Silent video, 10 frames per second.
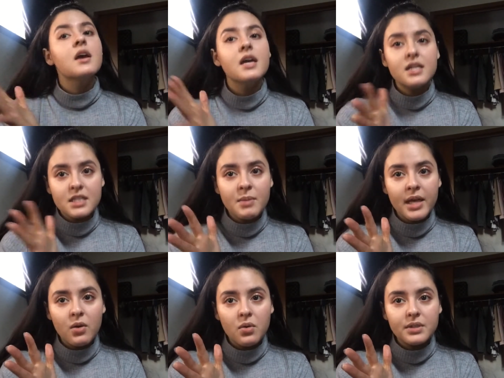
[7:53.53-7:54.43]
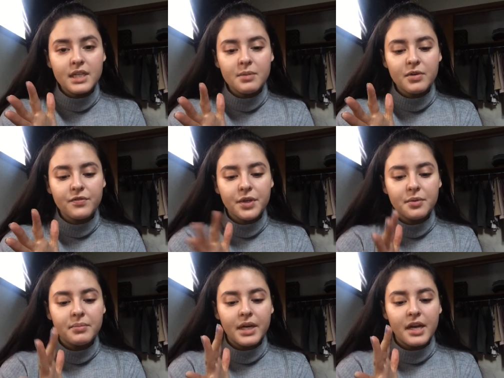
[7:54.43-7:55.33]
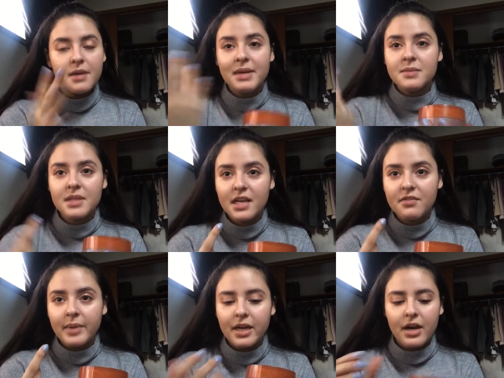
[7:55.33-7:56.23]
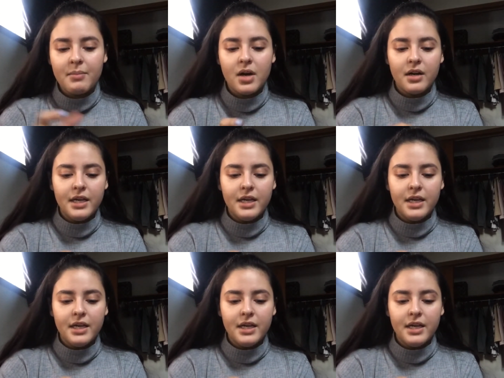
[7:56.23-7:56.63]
It does smell like an old lady perfume, but it makes me think of my grandma,